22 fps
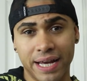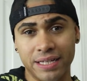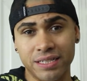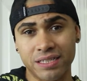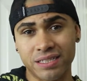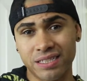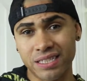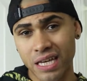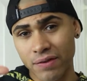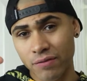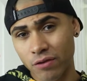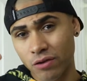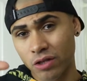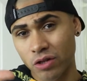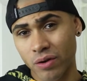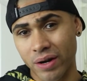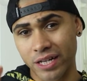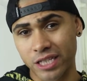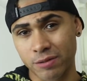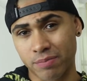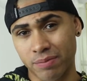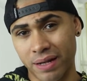And just to give you a
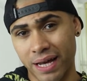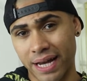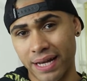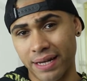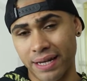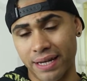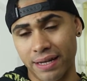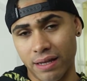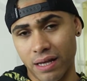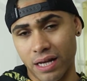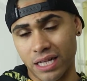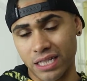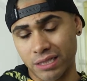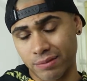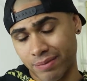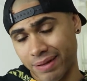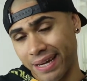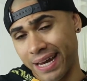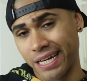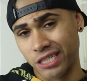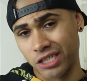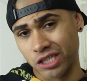little
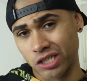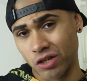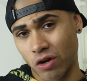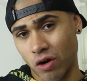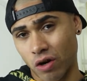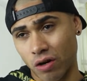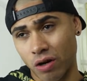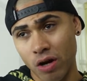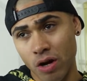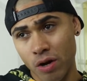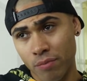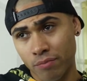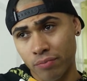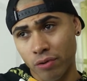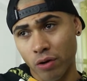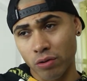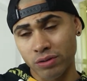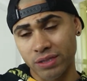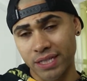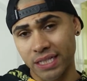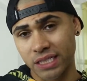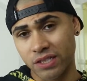explanation on
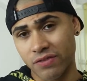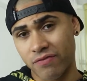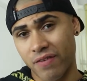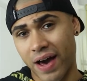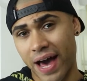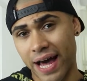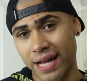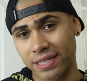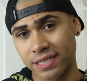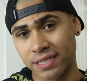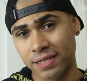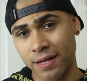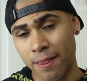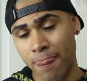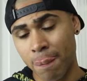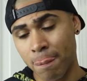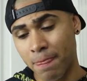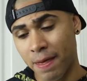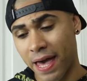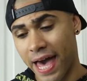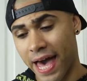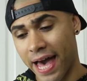proteins, fats,
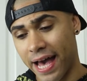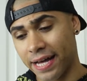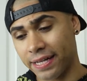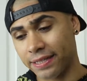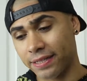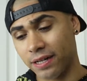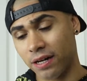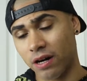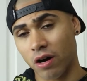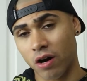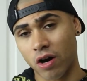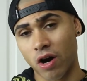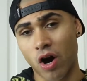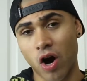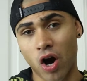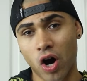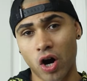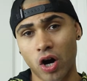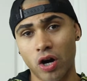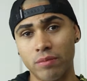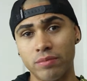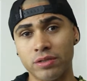and
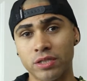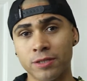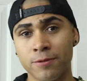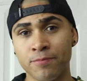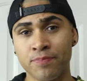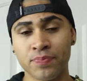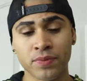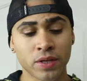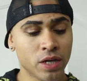carbs.